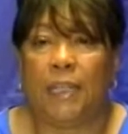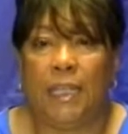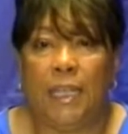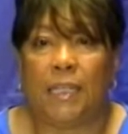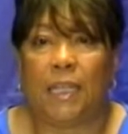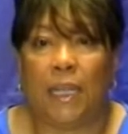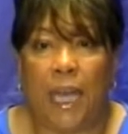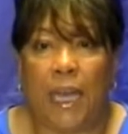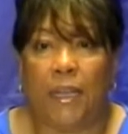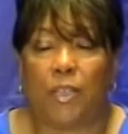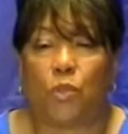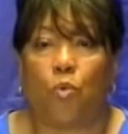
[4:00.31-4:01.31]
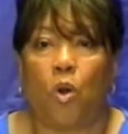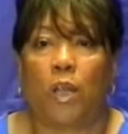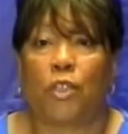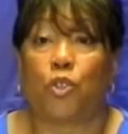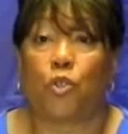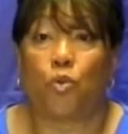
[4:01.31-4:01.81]
these ladies were
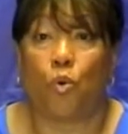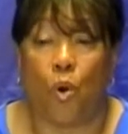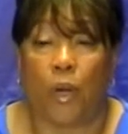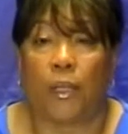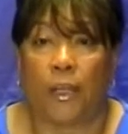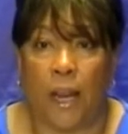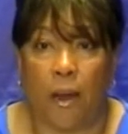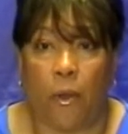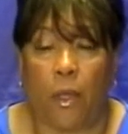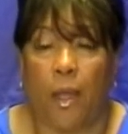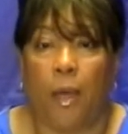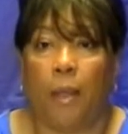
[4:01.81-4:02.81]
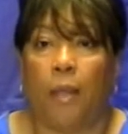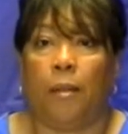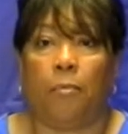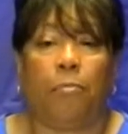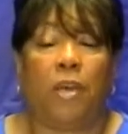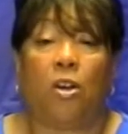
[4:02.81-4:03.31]
extraordinary
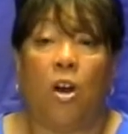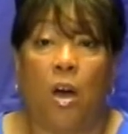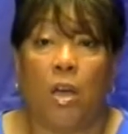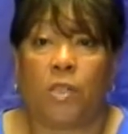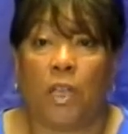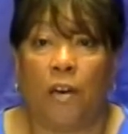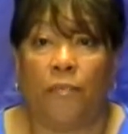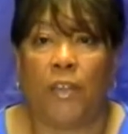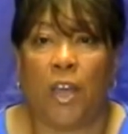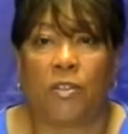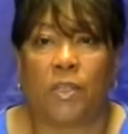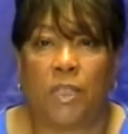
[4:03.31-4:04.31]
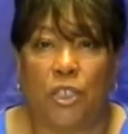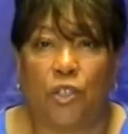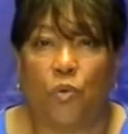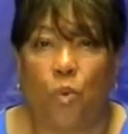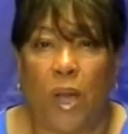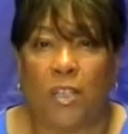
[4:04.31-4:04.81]
because of their
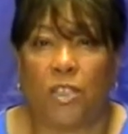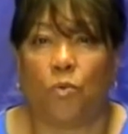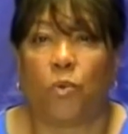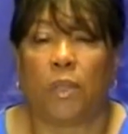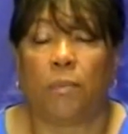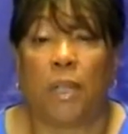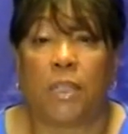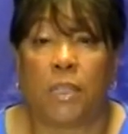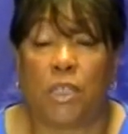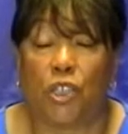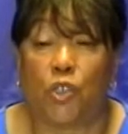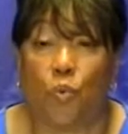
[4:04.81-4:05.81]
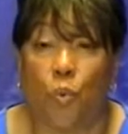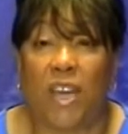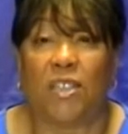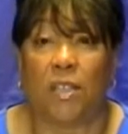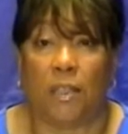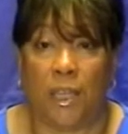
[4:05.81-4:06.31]
situation. This
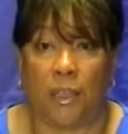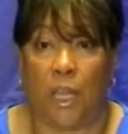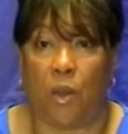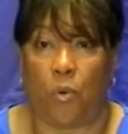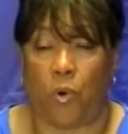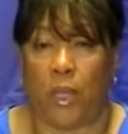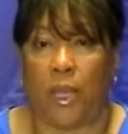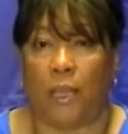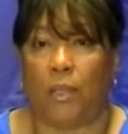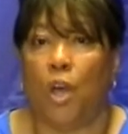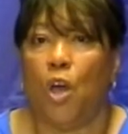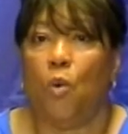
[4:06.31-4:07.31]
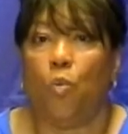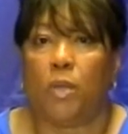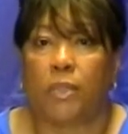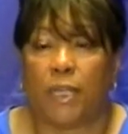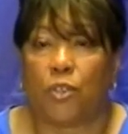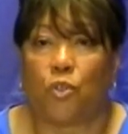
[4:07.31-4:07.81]
situation that they were in
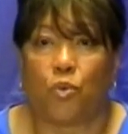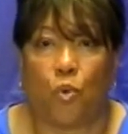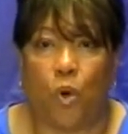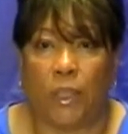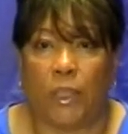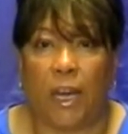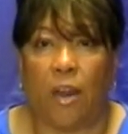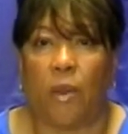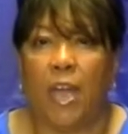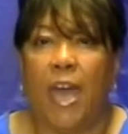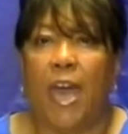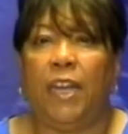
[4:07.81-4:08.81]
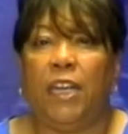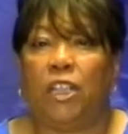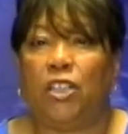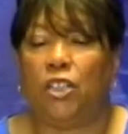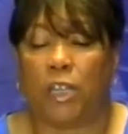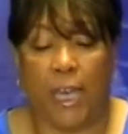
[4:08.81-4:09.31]
was extraordinary, and it
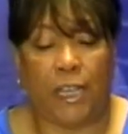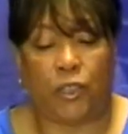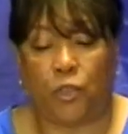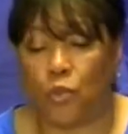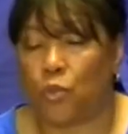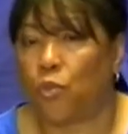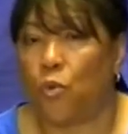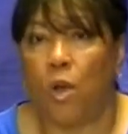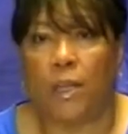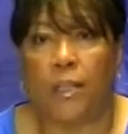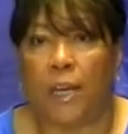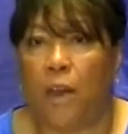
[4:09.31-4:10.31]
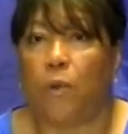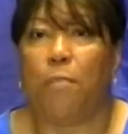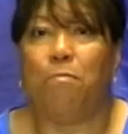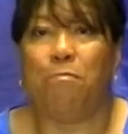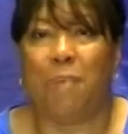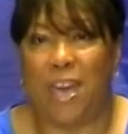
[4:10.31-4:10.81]
took extraordinary
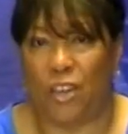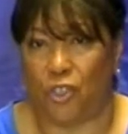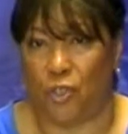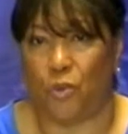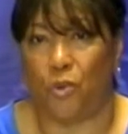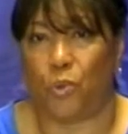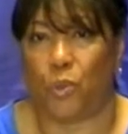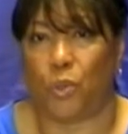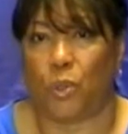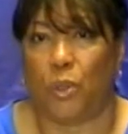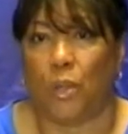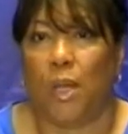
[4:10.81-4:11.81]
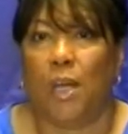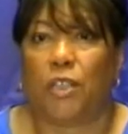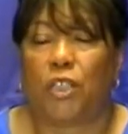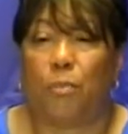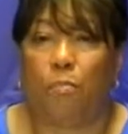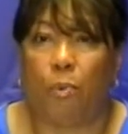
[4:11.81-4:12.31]
measures
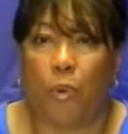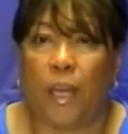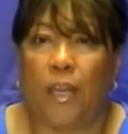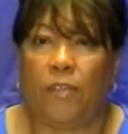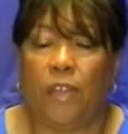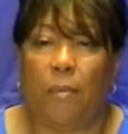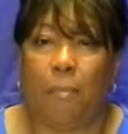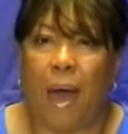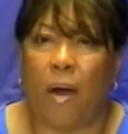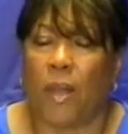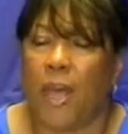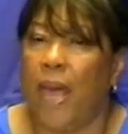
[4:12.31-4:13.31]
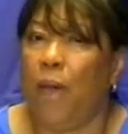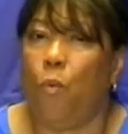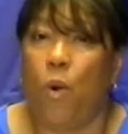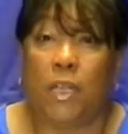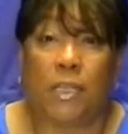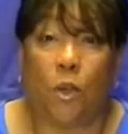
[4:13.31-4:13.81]
to bring them out. And
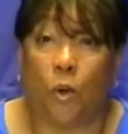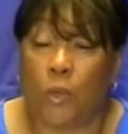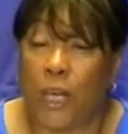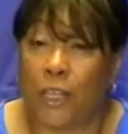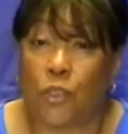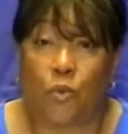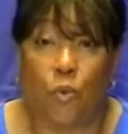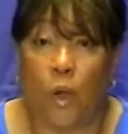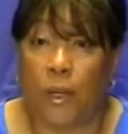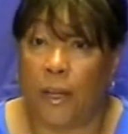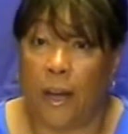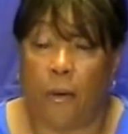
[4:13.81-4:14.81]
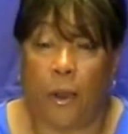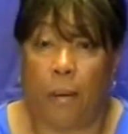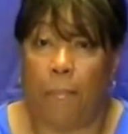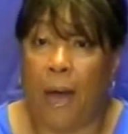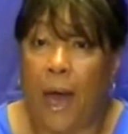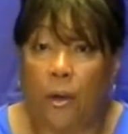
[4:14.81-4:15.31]
what's so extraordinary
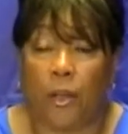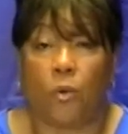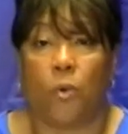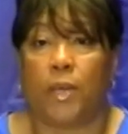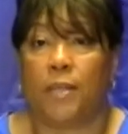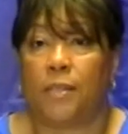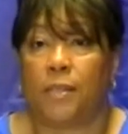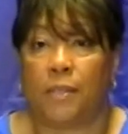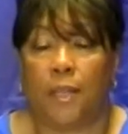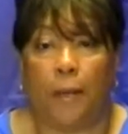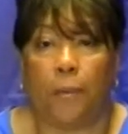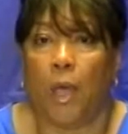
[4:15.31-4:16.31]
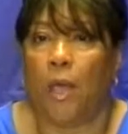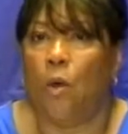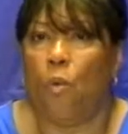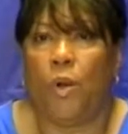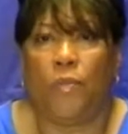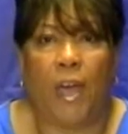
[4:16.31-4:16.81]
about it, queens, is that
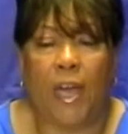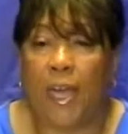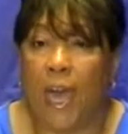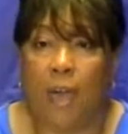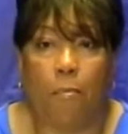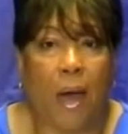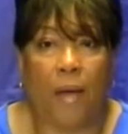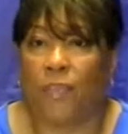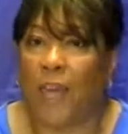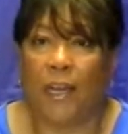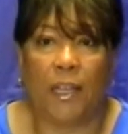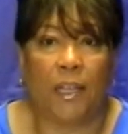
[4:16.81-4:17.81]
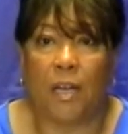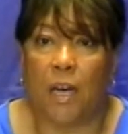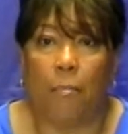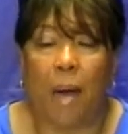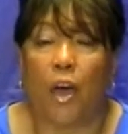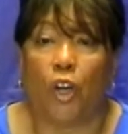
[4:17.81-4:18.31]
when they came out, they didn't
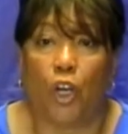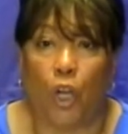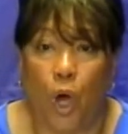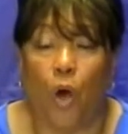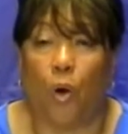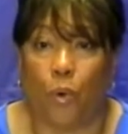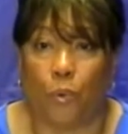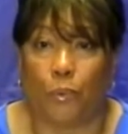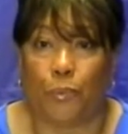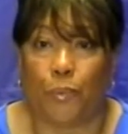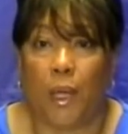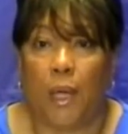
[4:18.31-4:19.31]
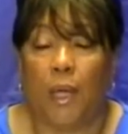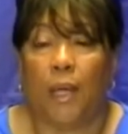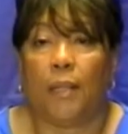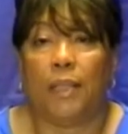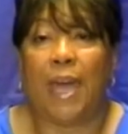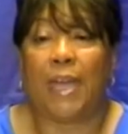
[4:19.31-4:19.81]
come out alone.
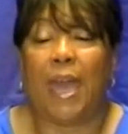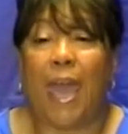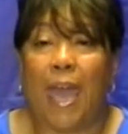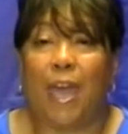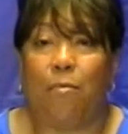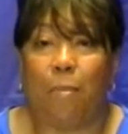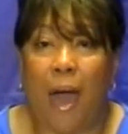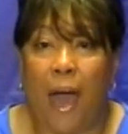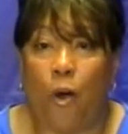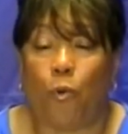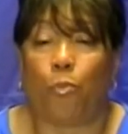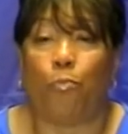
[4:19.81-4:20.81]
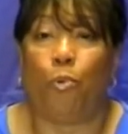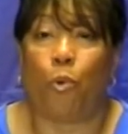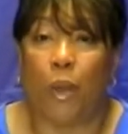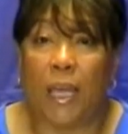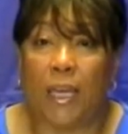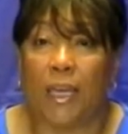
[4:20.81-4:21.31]
They came out
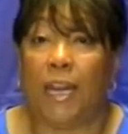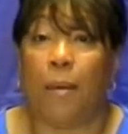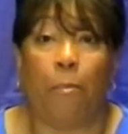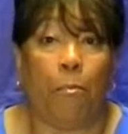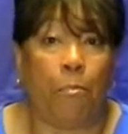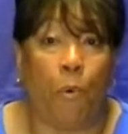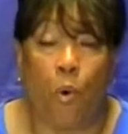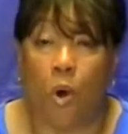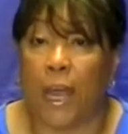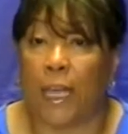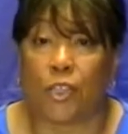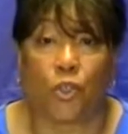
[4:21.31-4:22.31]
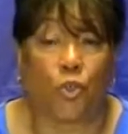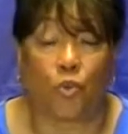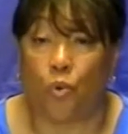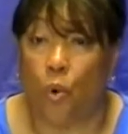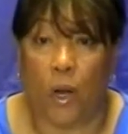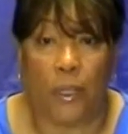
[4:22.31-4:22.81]
bringing more
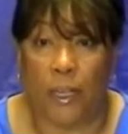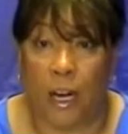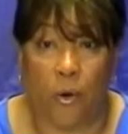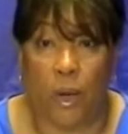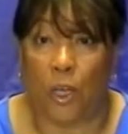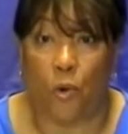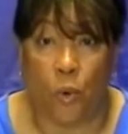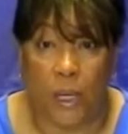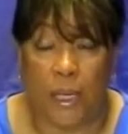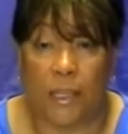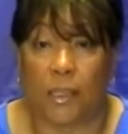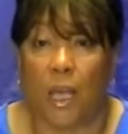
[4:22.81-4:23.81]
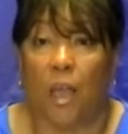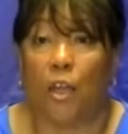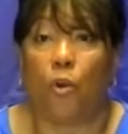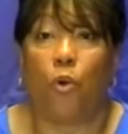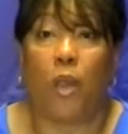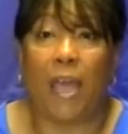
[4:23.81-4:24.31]
extraordinary queens,
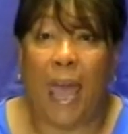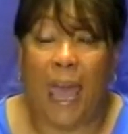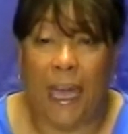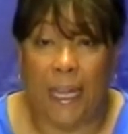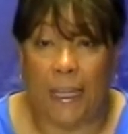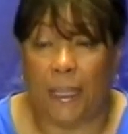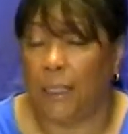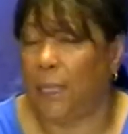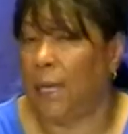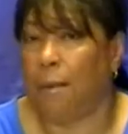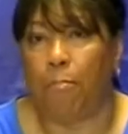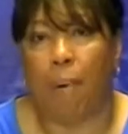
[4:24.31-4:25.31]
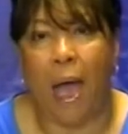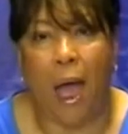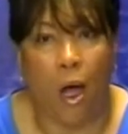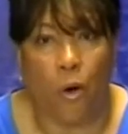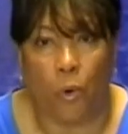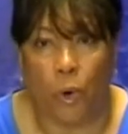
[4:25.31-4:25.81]
creating,
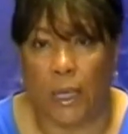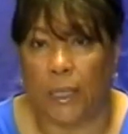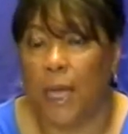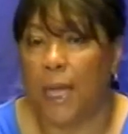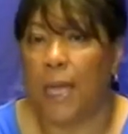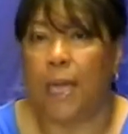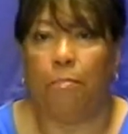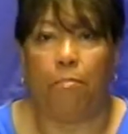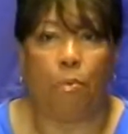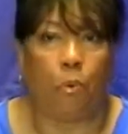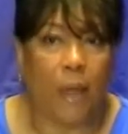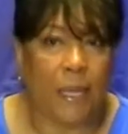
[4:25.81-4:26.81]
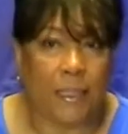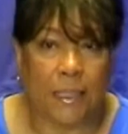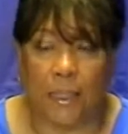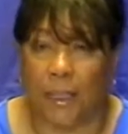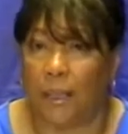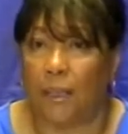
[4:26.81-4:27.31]
empowering,
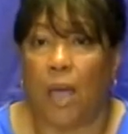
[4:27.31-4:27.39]
embracing